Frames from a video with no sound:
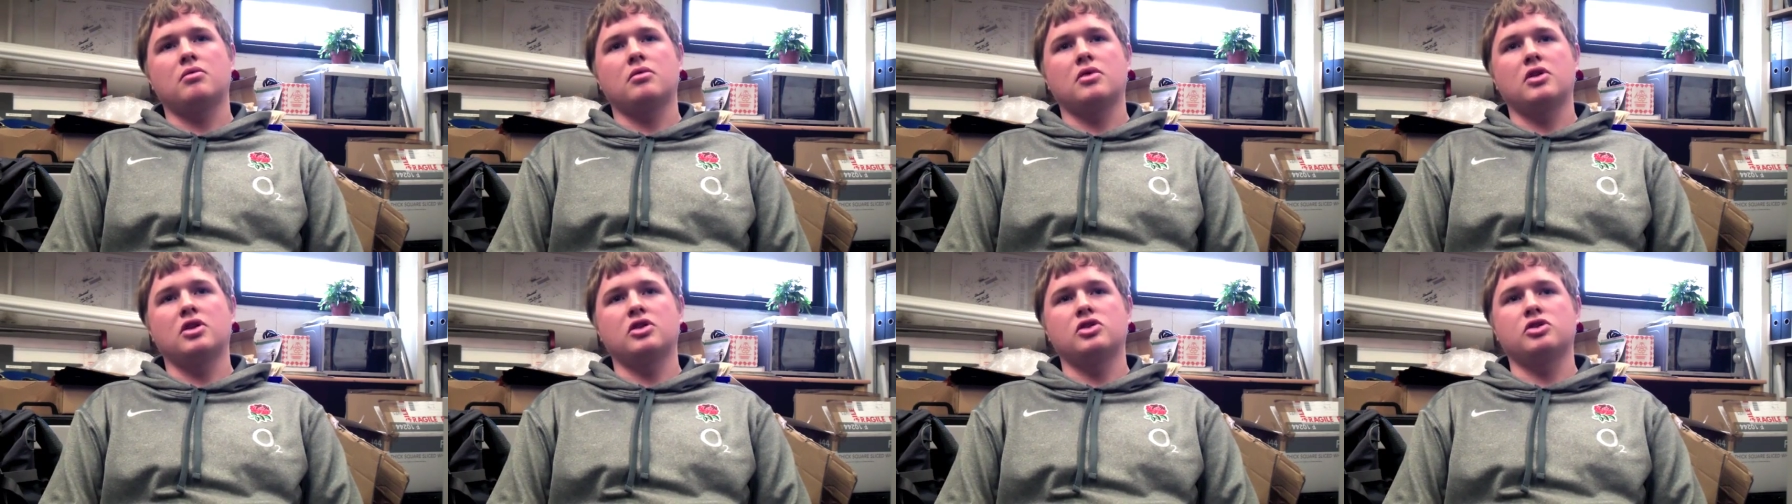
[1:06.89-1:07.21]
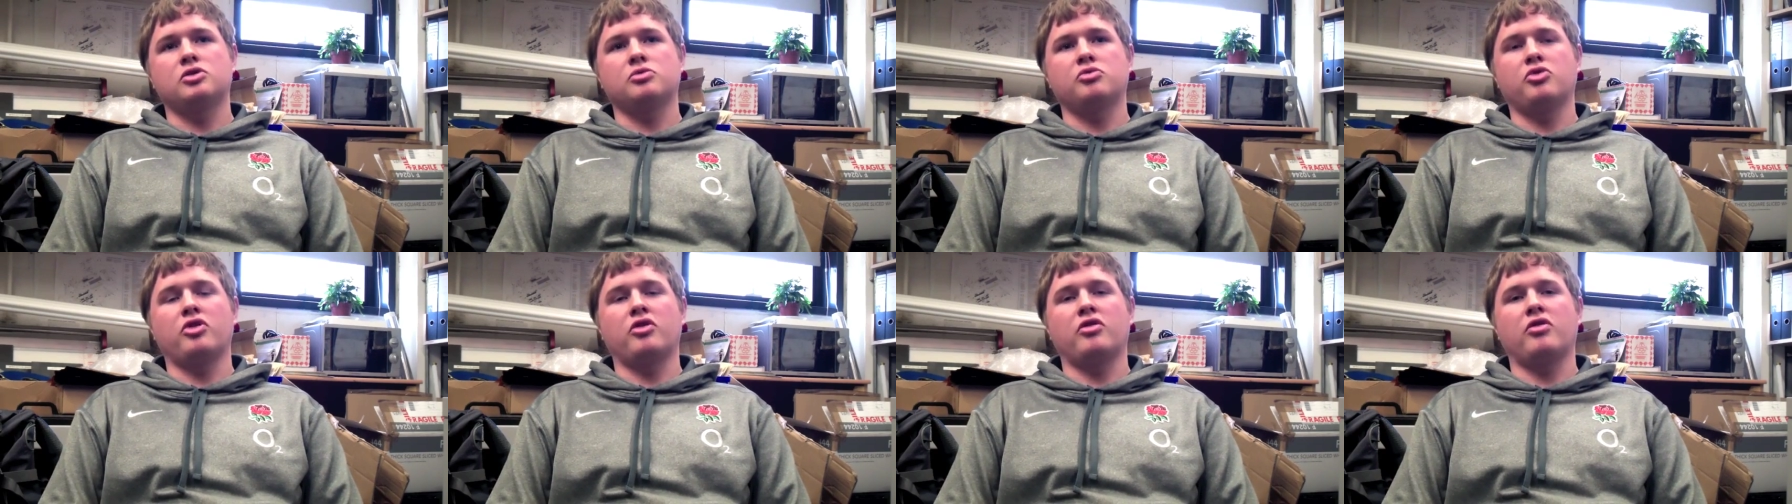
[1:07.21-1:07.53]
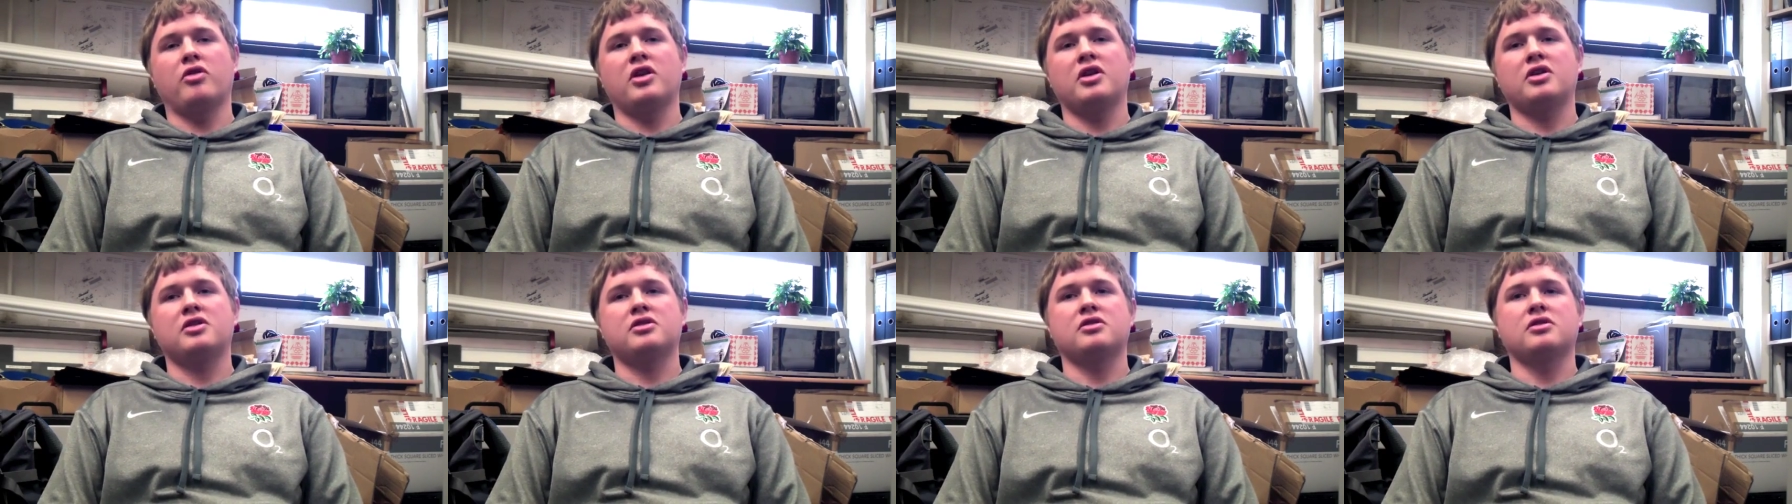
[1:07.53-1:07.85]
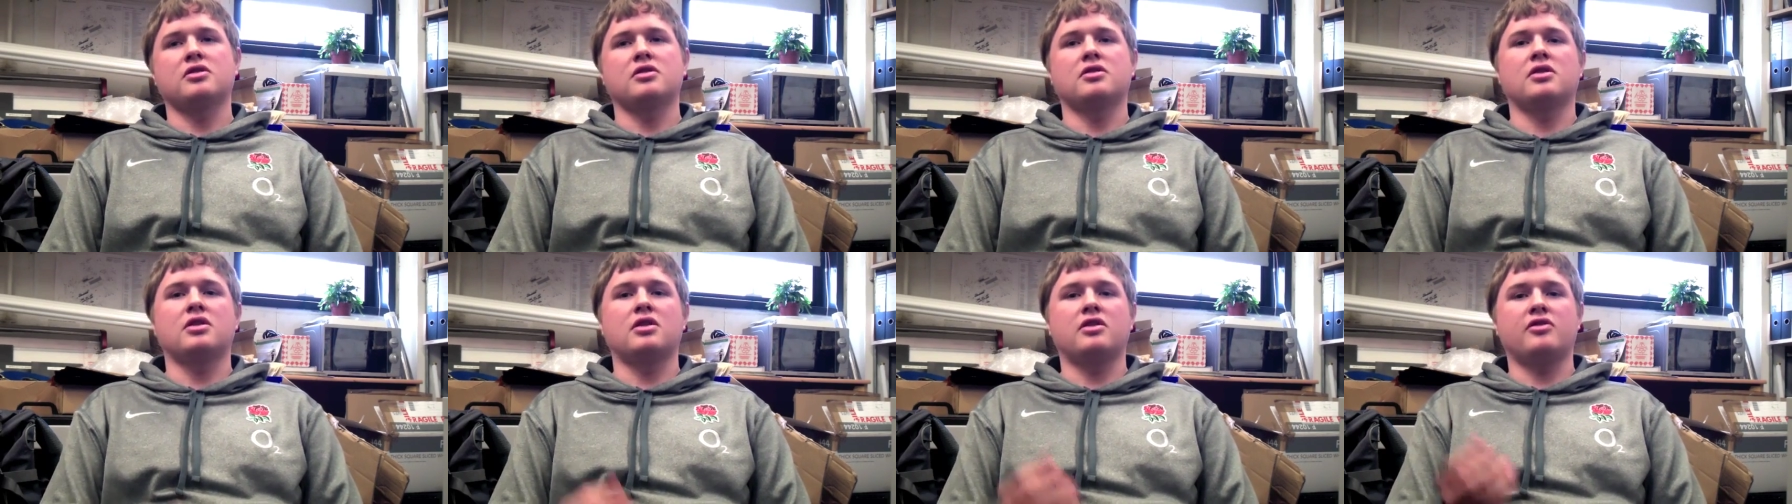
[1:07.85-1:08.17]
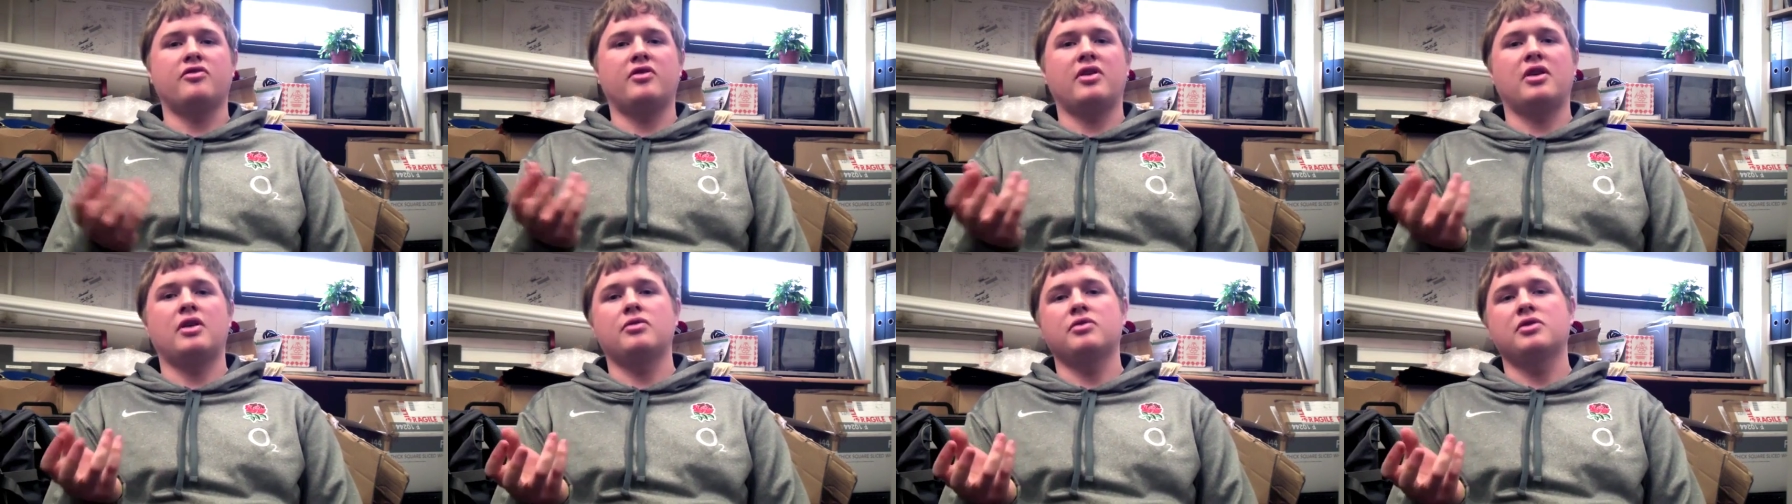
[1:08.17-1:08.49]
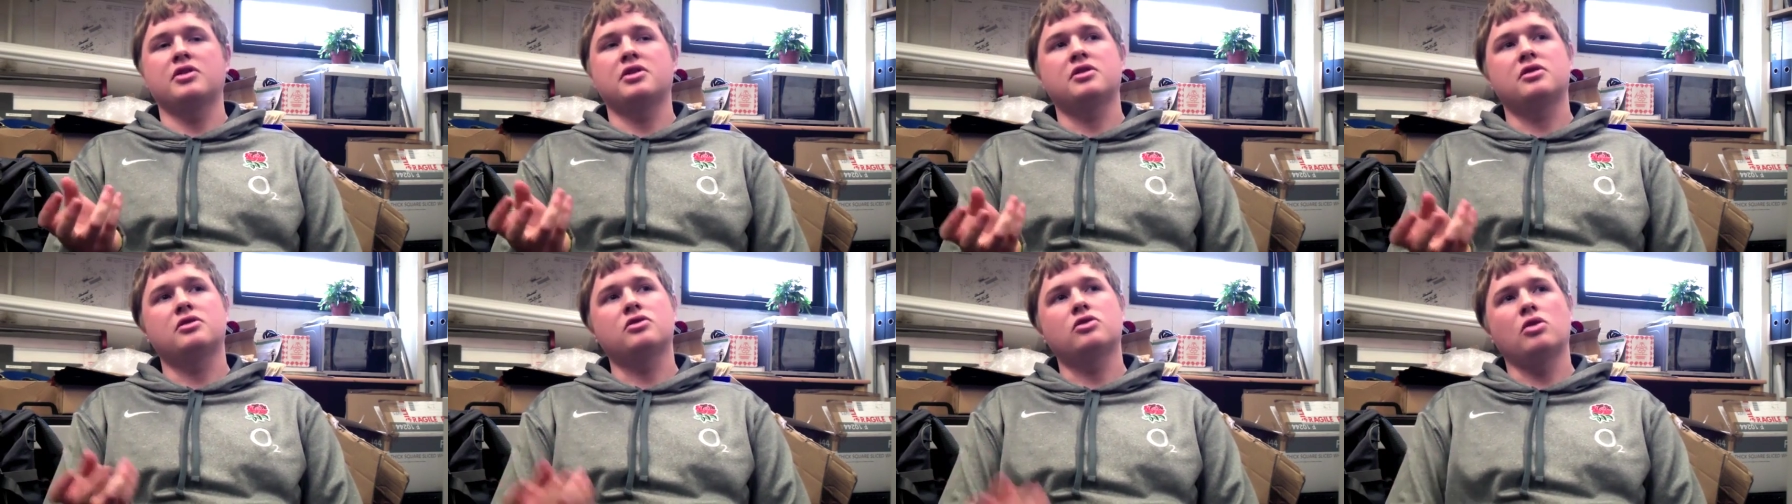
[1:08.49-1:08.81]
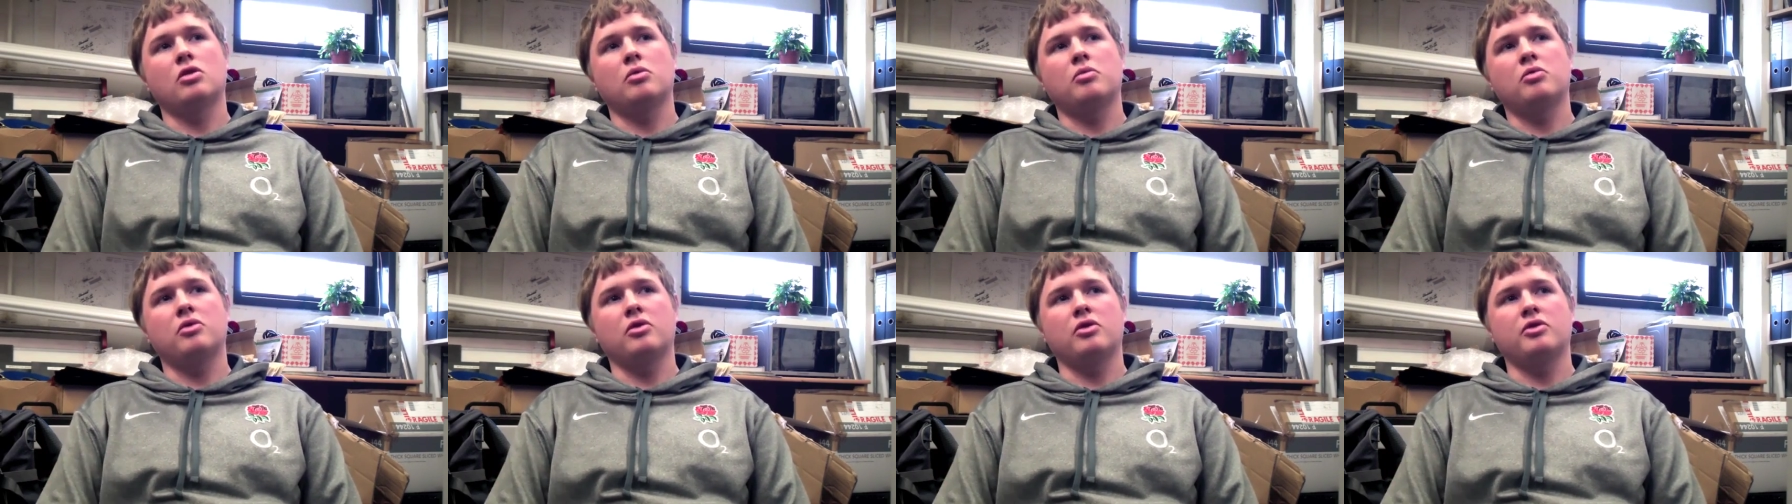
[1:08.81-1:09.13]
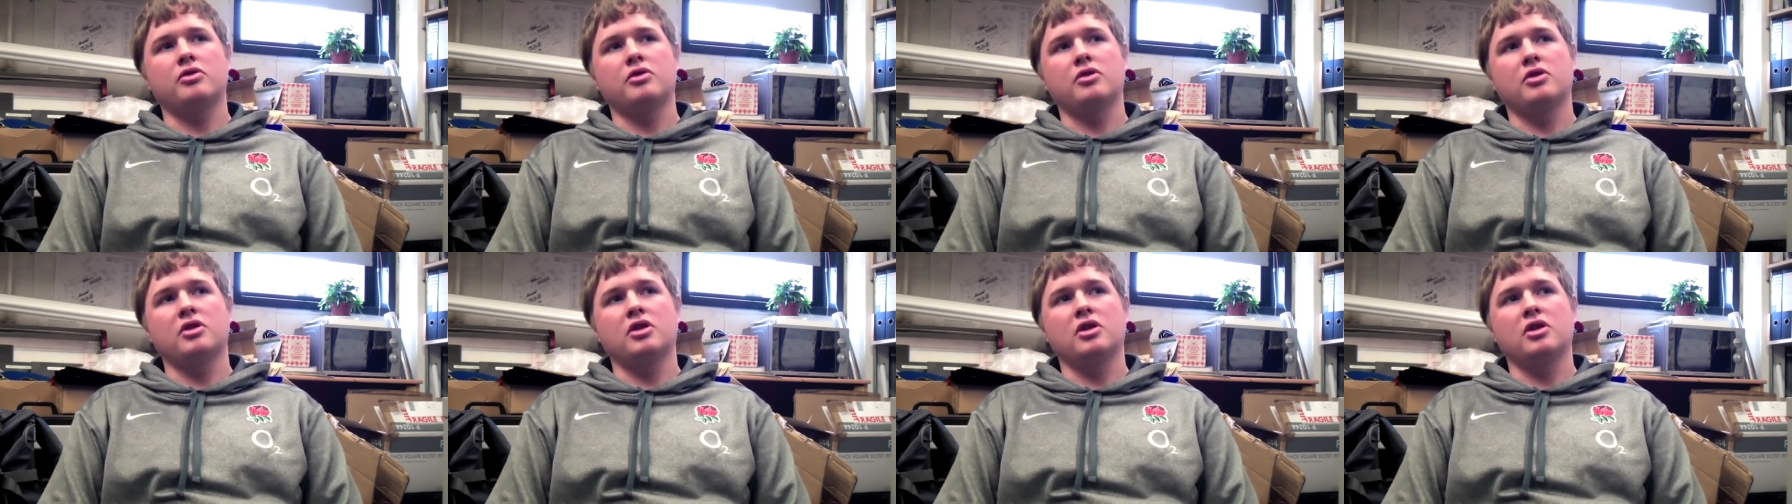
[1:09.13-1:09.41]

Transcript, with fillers: and it just progressed and then I found this job on